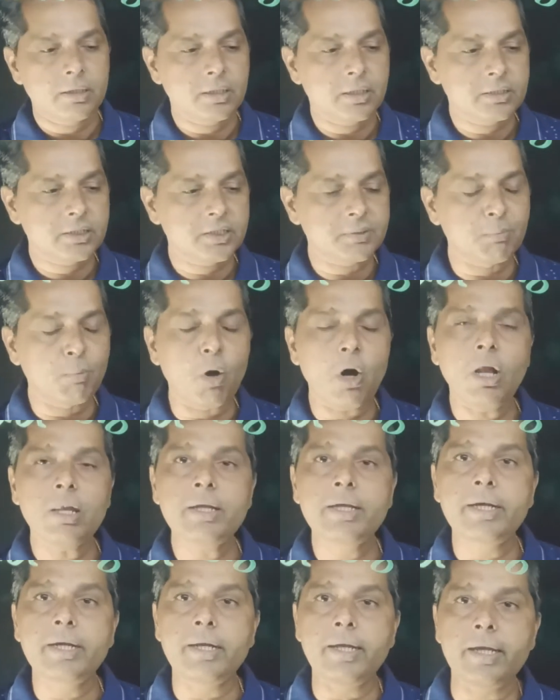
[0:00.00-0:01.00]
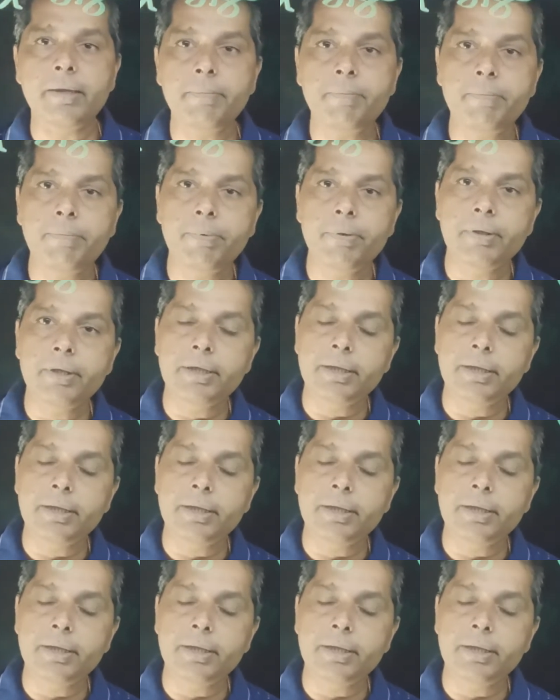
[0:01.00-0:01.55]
a small clip